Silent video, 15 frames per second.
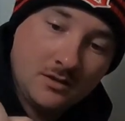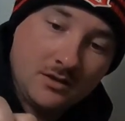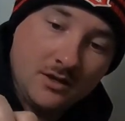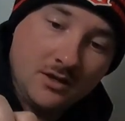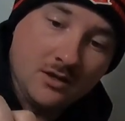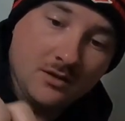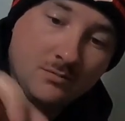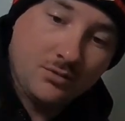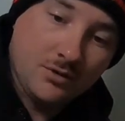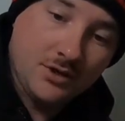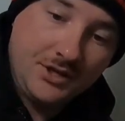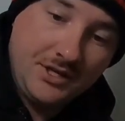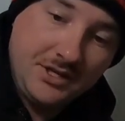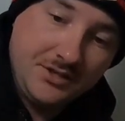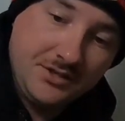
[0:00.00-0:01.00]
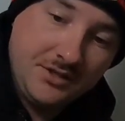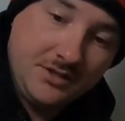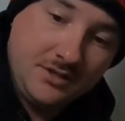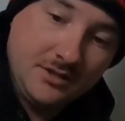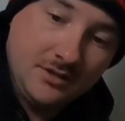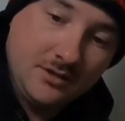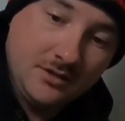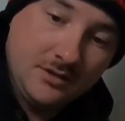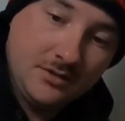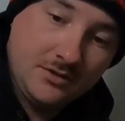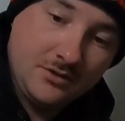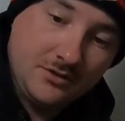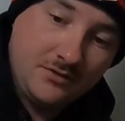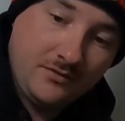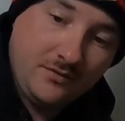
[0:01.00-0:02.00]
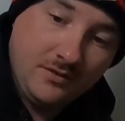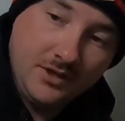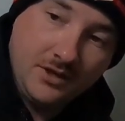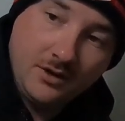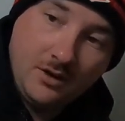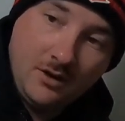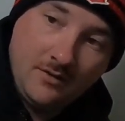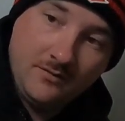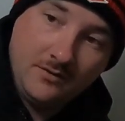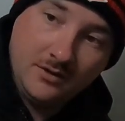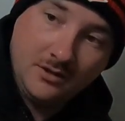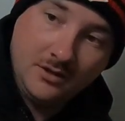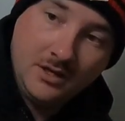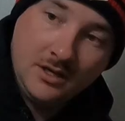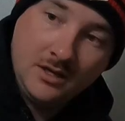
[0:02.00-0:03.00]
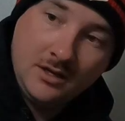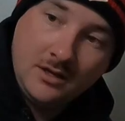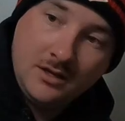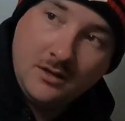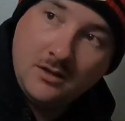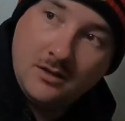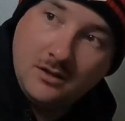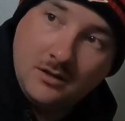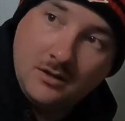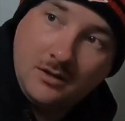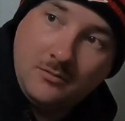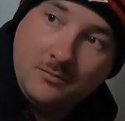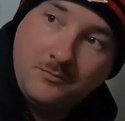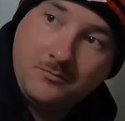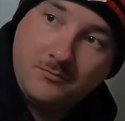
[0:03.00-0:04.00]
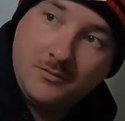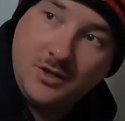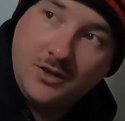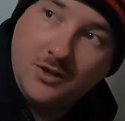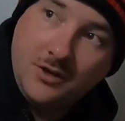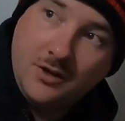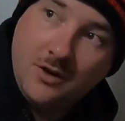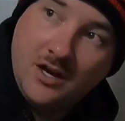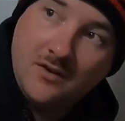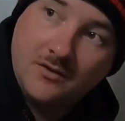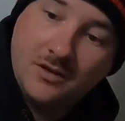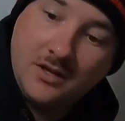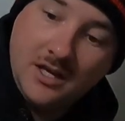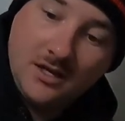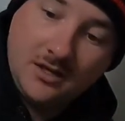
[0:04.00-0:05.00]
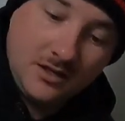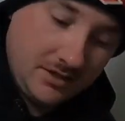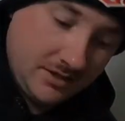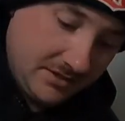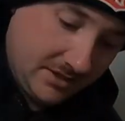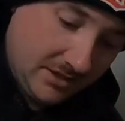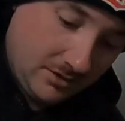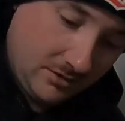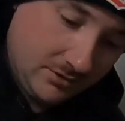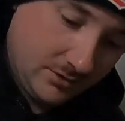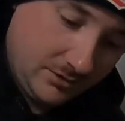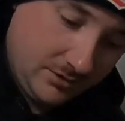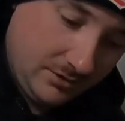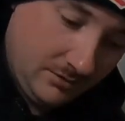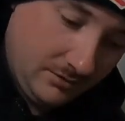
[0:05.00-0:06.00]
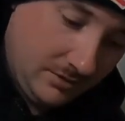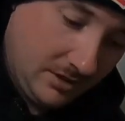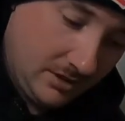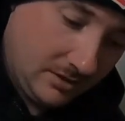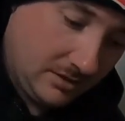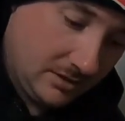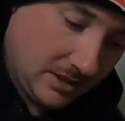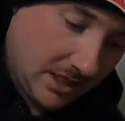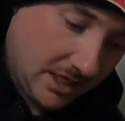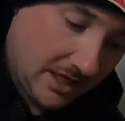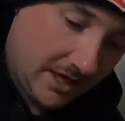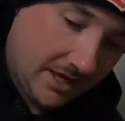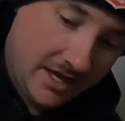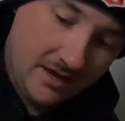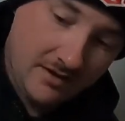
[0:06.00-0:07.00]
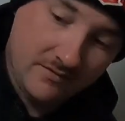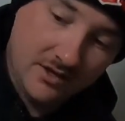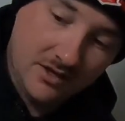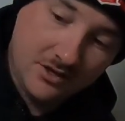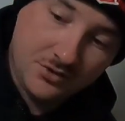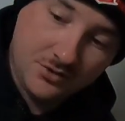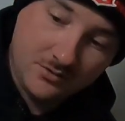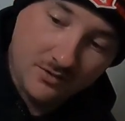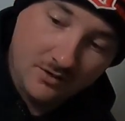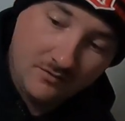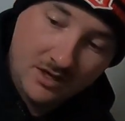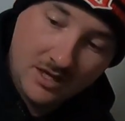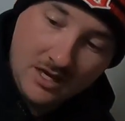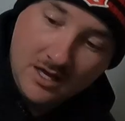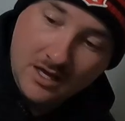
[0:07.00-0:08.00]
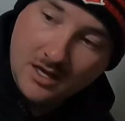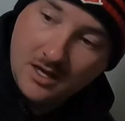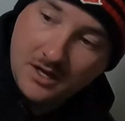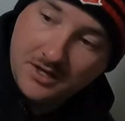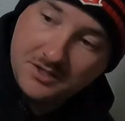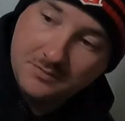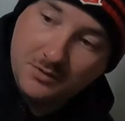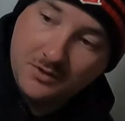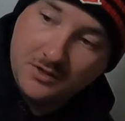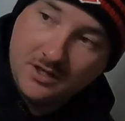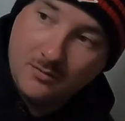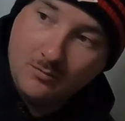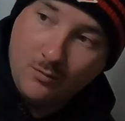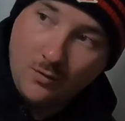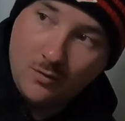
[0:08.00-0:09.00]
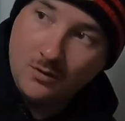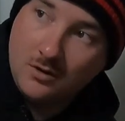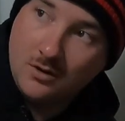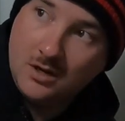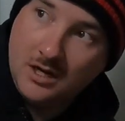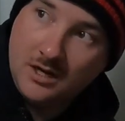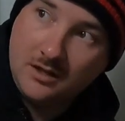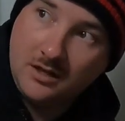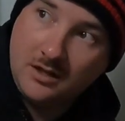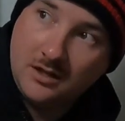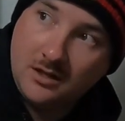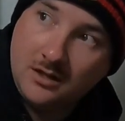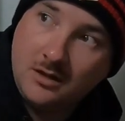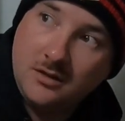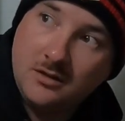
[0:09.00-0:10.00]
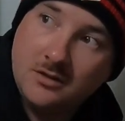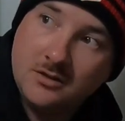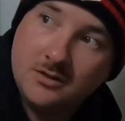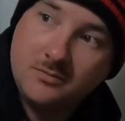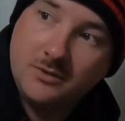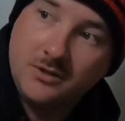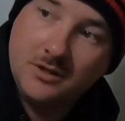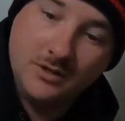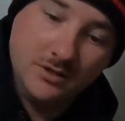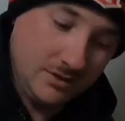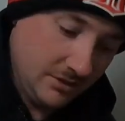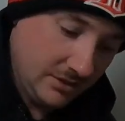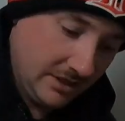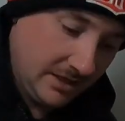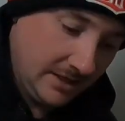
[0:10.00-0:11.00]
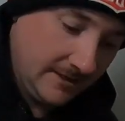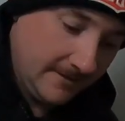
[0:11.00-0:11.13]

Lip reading: they're pretty easy to just flick off and good to go after that. Because then also too, I have the issue of ice building up more, I think, than others, because